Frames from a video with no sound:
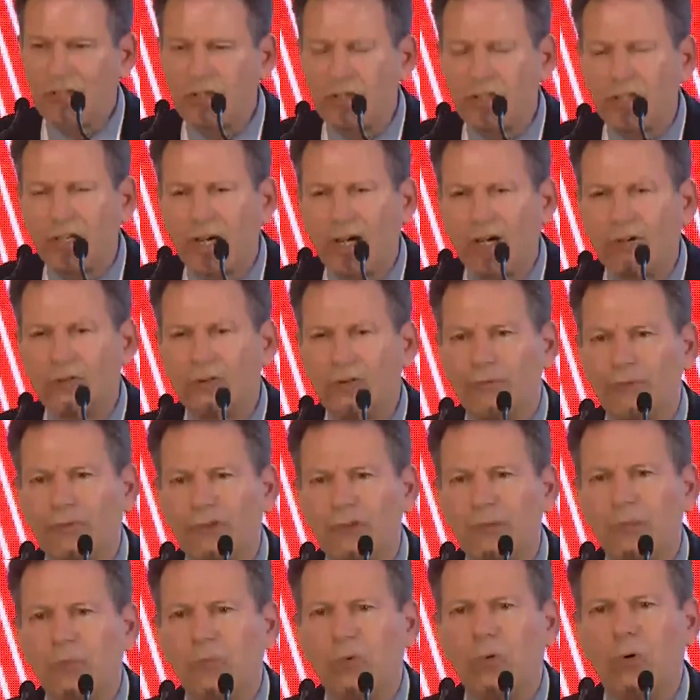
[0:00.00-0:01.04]

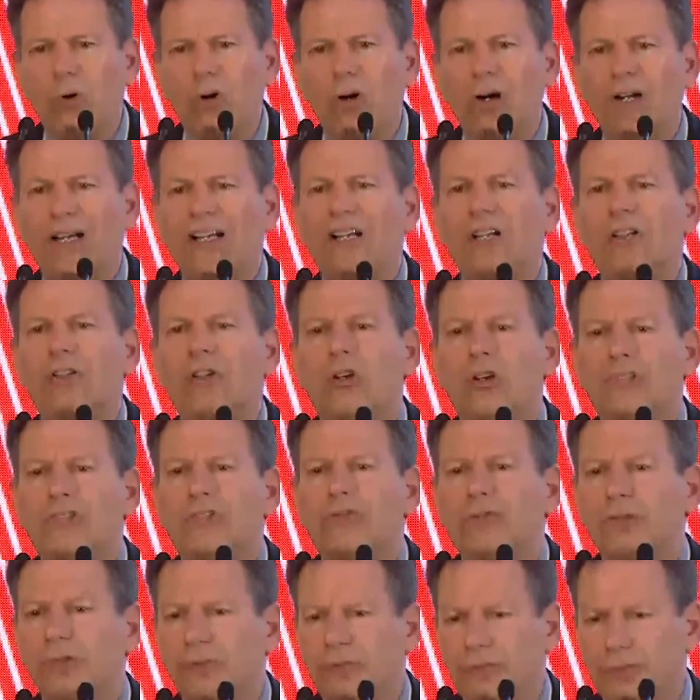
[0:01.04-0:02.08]
geography more
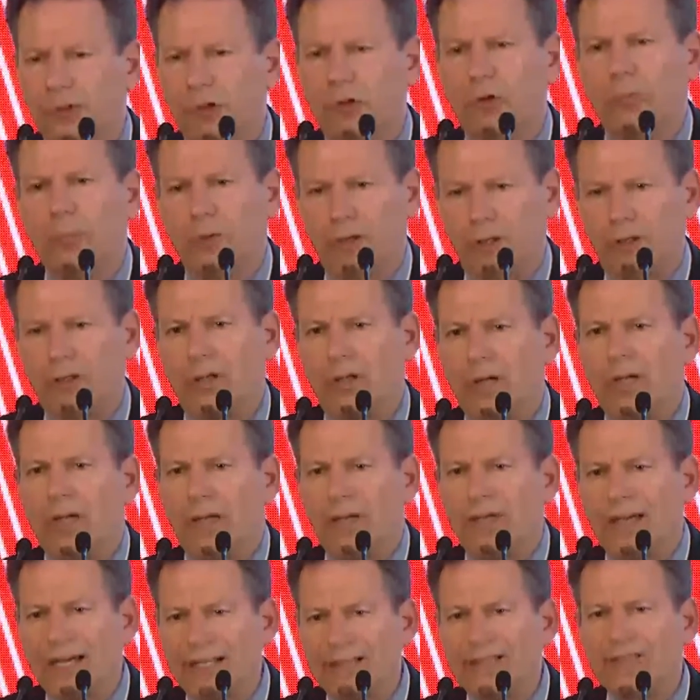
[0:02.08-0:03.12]
claustrophobic.
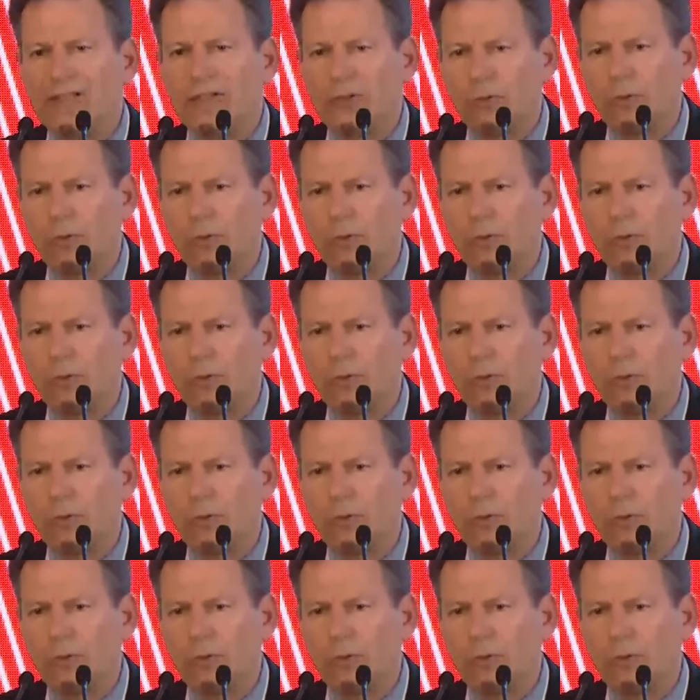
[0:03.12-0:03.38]
That's the